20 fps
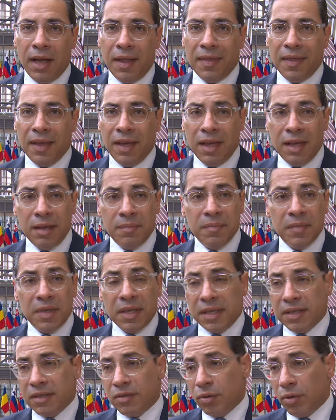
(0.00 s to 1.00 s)
The aim
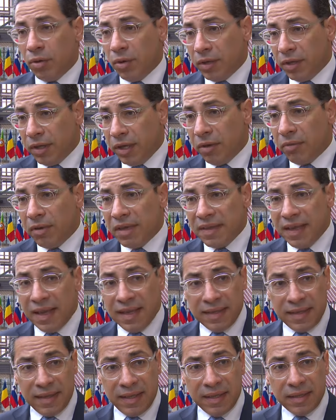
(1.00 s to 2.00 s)
is to continue, as I
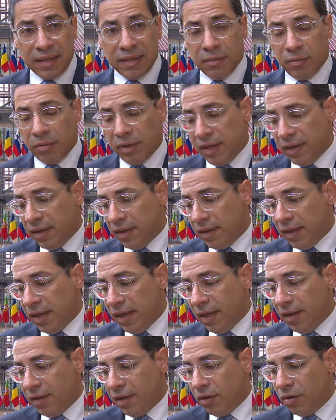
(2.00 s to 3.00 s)
said, with
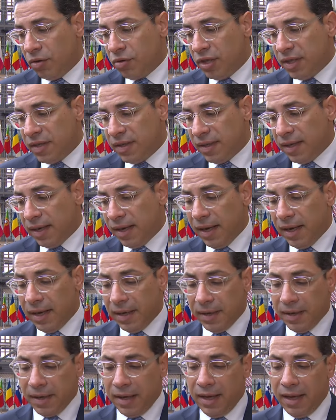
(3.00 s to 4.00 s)
the
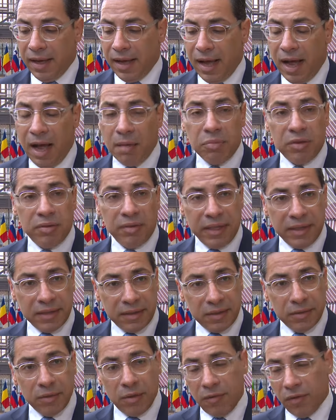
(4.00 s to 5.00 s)
logistical upgrade
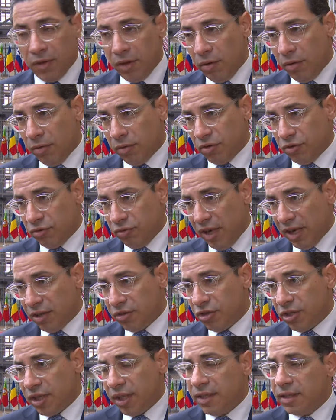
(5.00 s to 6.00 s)
of the whole
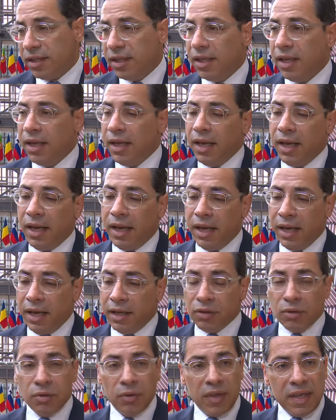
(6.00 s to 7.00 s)
structure.
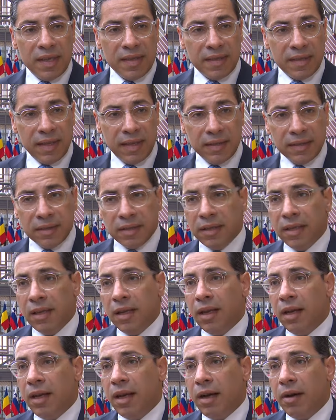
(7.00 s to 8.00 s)
And to this end,
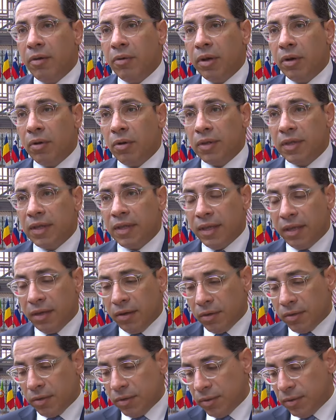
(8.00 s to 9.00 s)
we
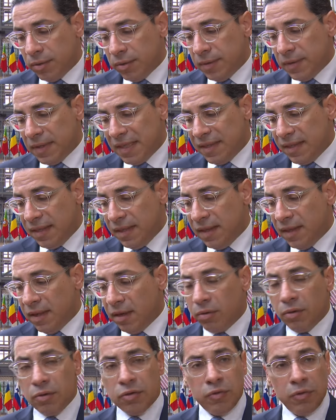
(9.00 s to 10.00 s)
continue to see the
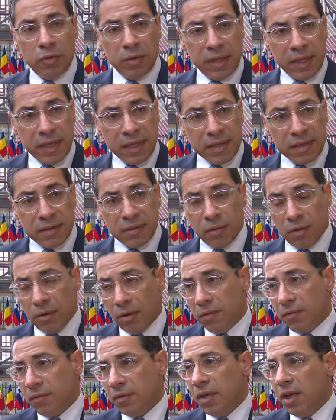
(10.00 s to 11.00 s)
usefulness
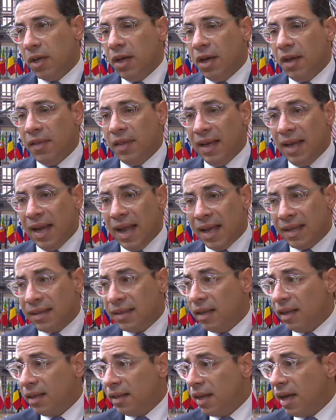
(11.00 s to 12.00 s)
of the
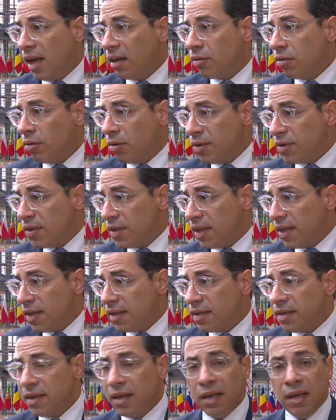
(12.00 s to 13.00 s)
land and air
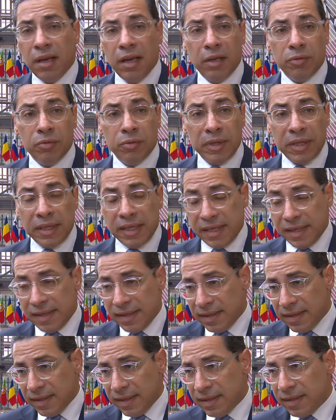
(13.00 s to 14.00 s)
crossings, and we
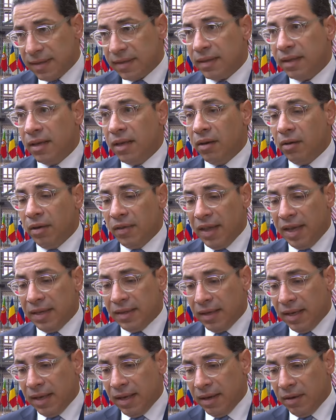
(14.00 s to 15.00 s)
insist that
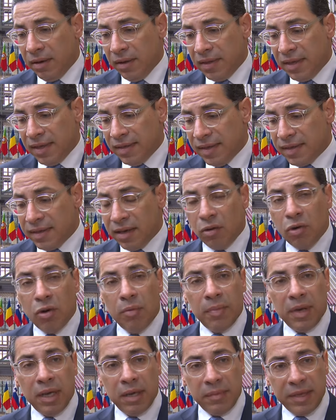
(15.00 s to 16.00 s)
this is a
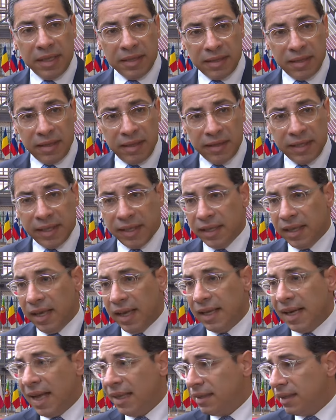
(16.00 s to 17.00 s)
complementary
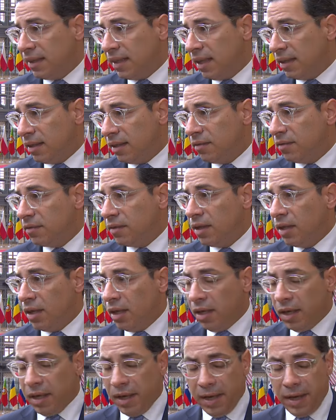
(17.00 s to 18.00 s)
and additive
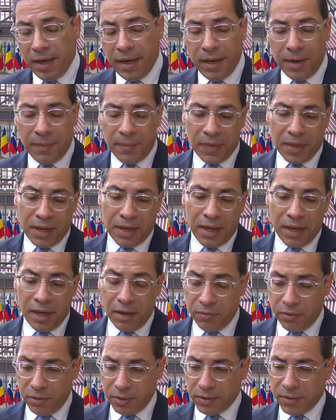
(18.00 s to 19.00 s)

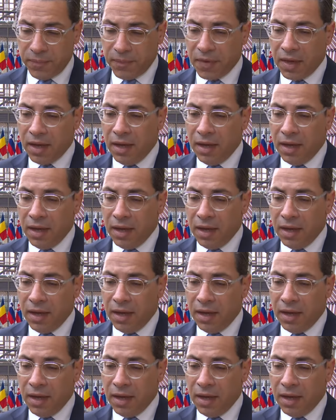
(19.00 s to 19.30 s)
effort.